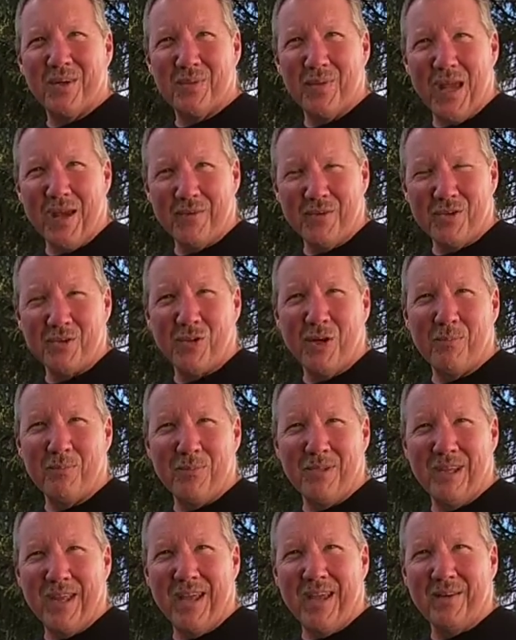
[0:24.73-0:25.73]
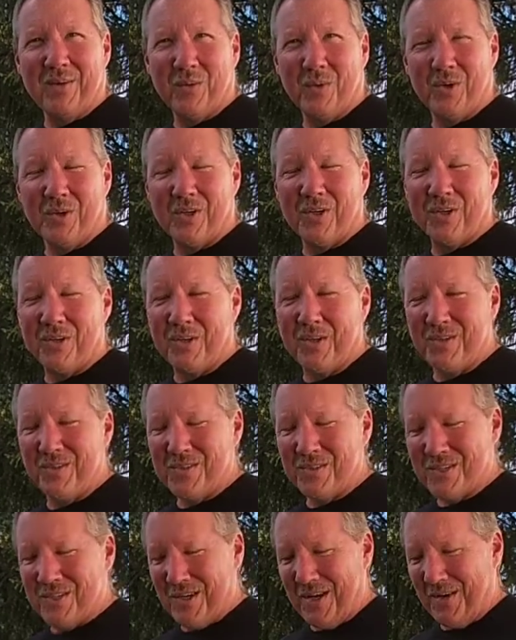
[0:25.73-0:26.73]
We have a trip planned we're going to do.
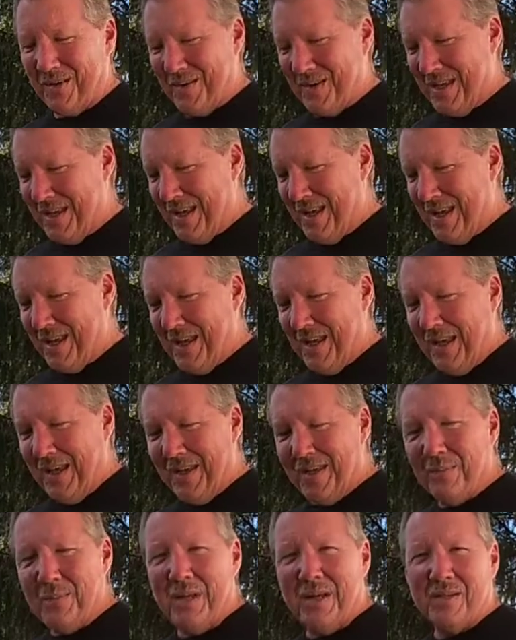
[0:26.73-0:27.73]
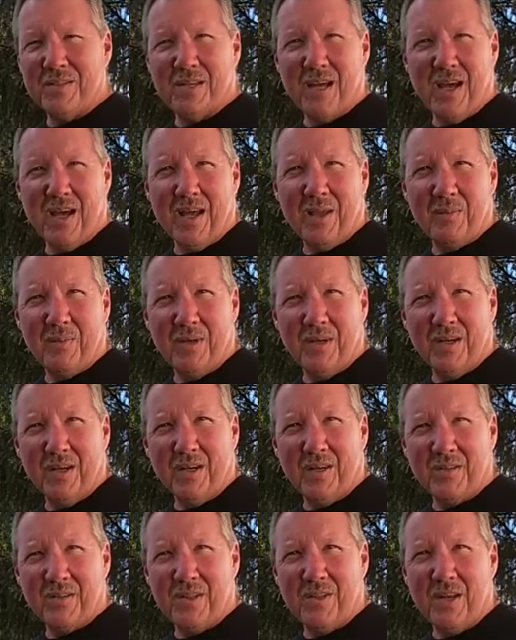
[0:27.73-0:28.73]
So, in the meantime,
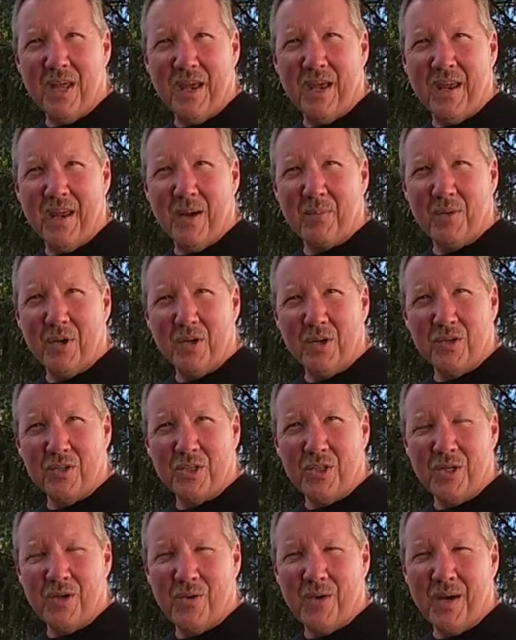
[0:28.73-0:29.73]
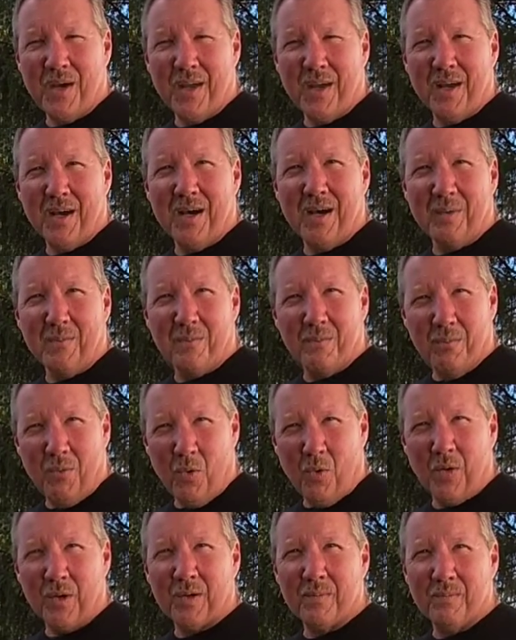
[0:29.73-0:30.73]
today I'm going to do a
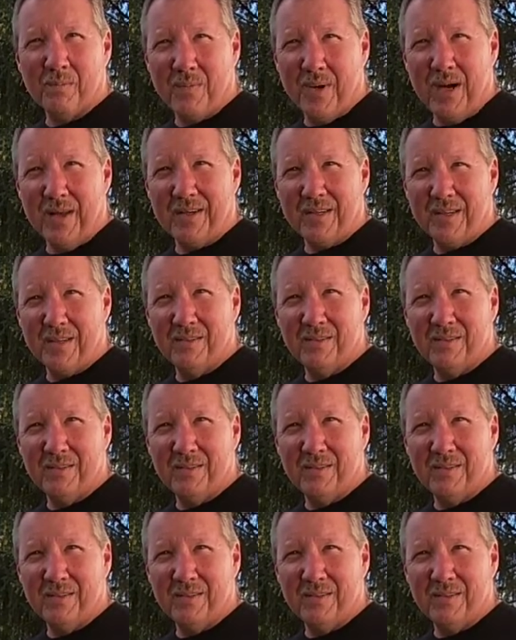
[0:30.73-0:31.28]
pork butt.